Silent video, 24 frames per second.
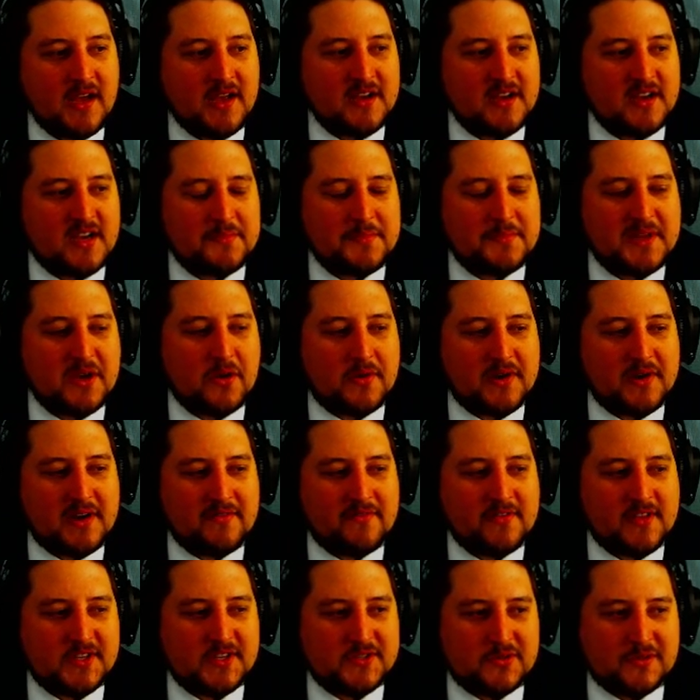going to be going in
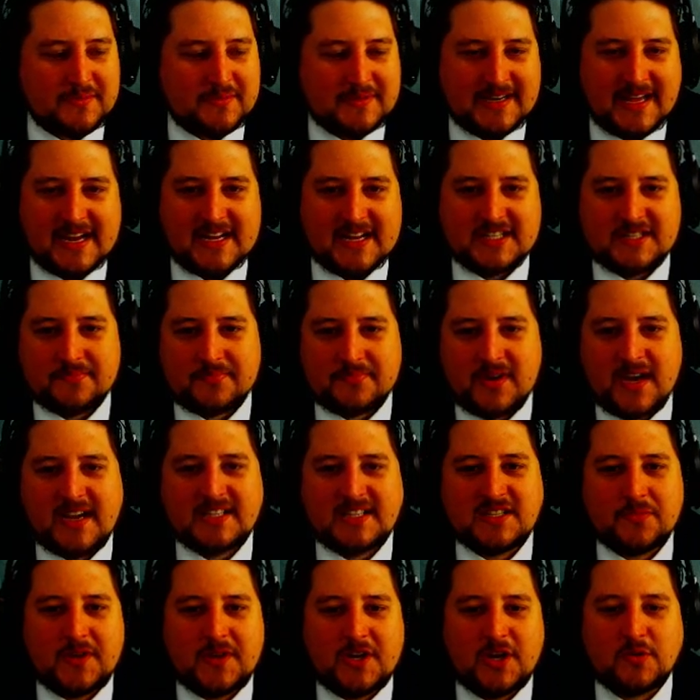for this one. But not a
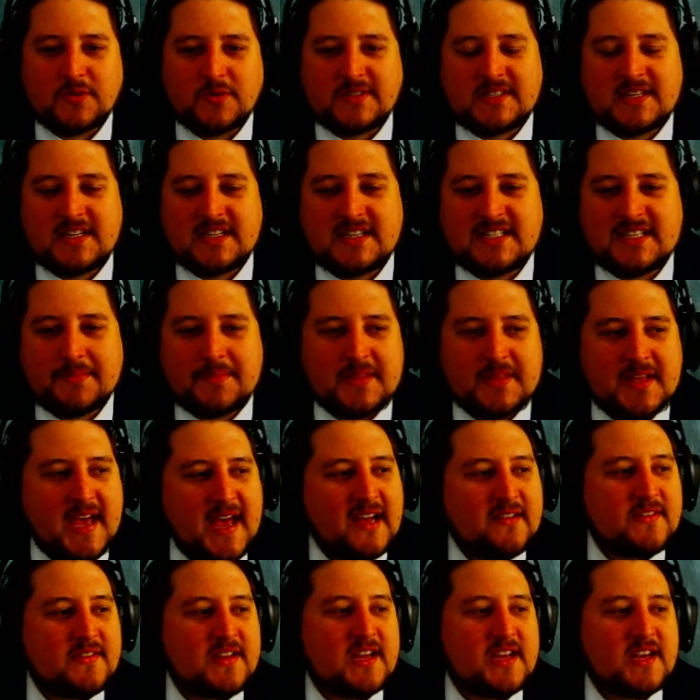surprise that we don't see some of the
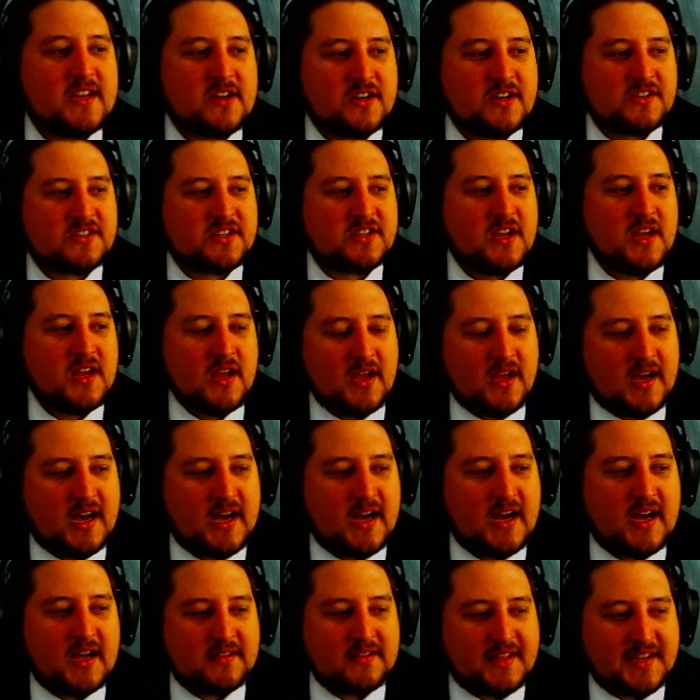heavy hitters
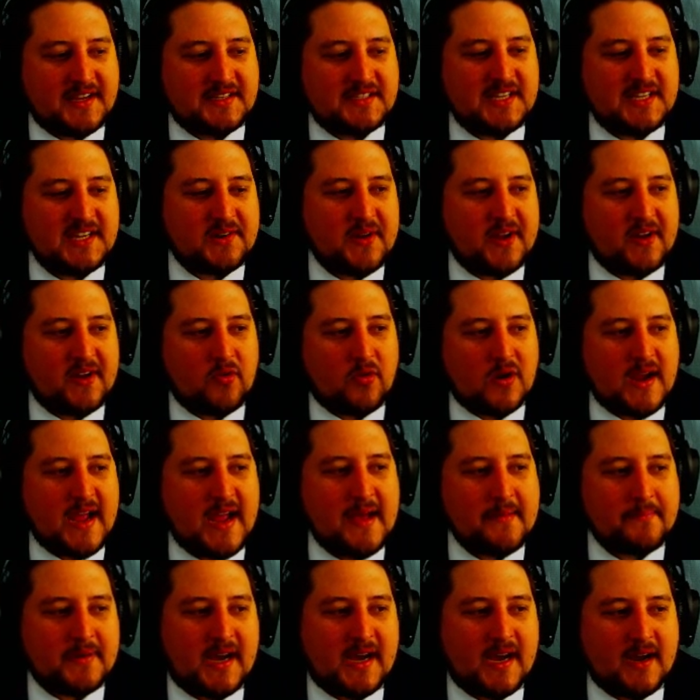uh, like Secret or
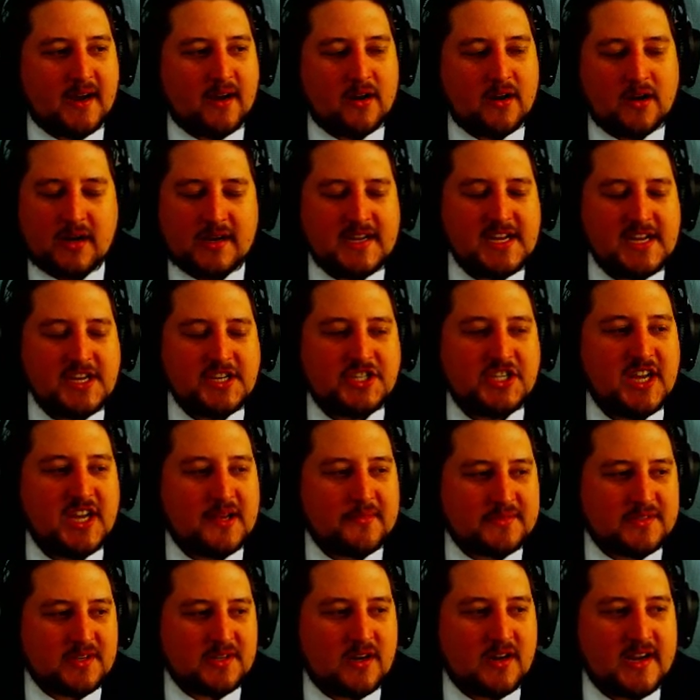Empire or EG,
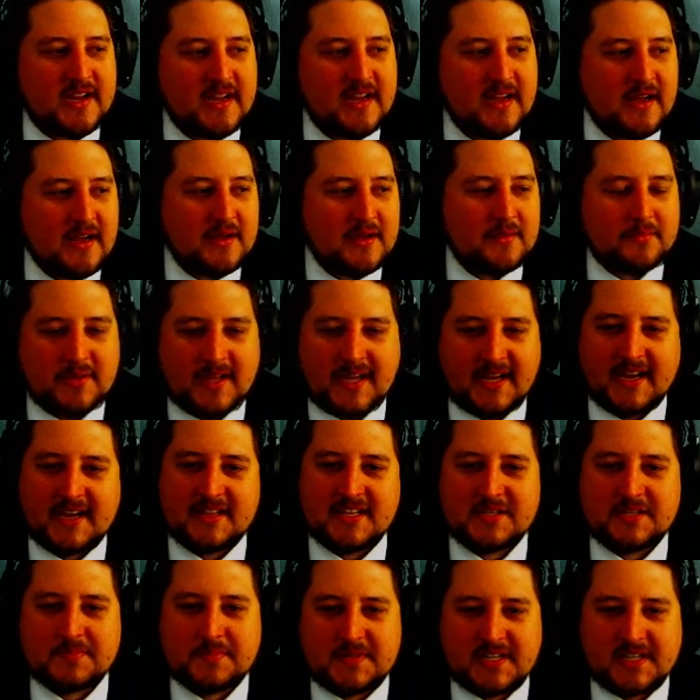I'm sorry, playing
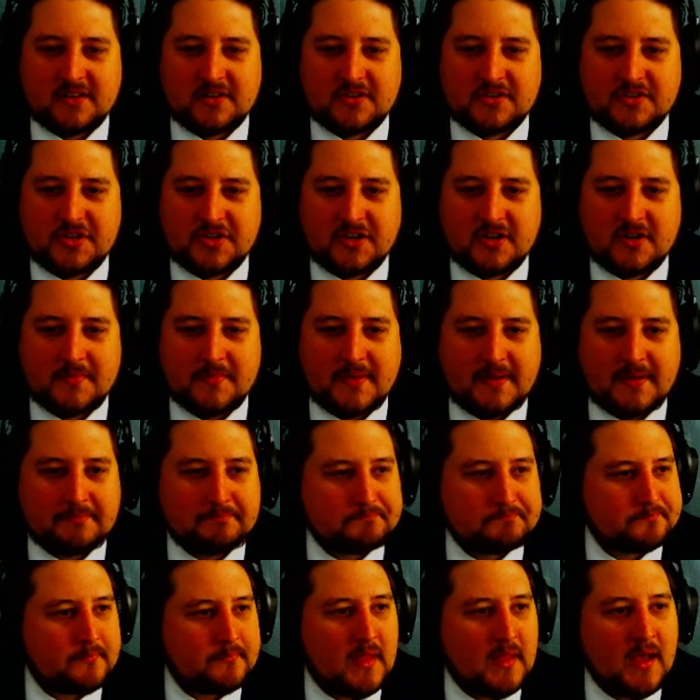in this particular tournament.
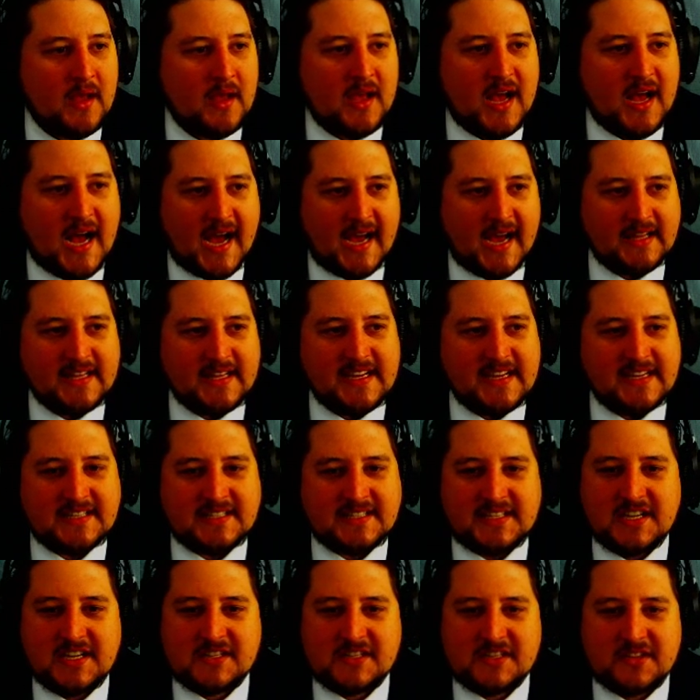I League
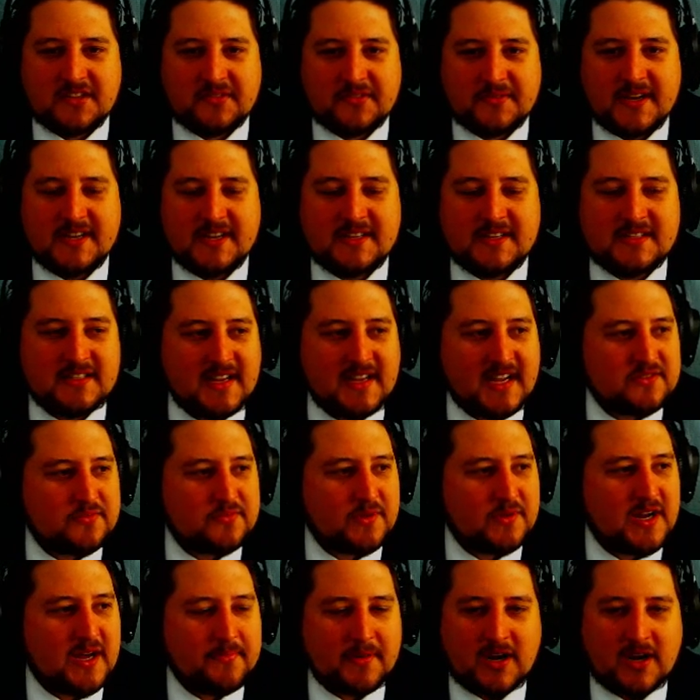Season 3 is the next
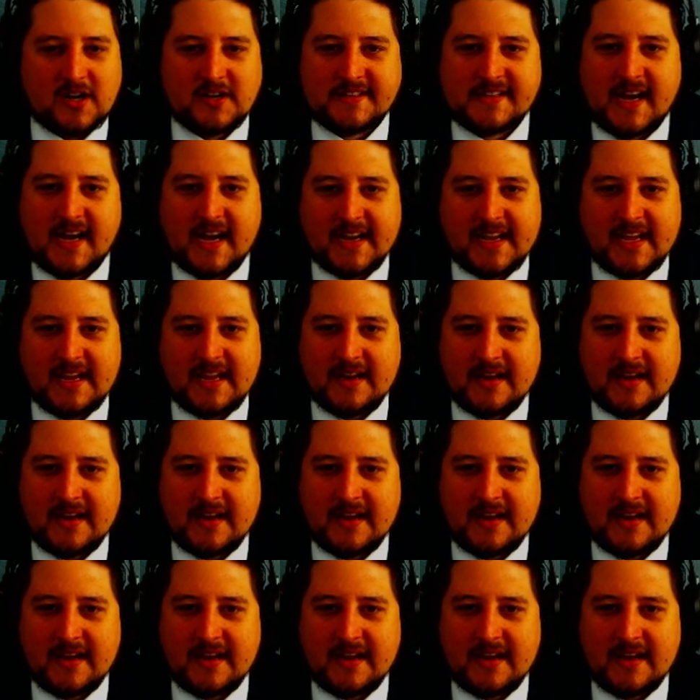one up on our docket.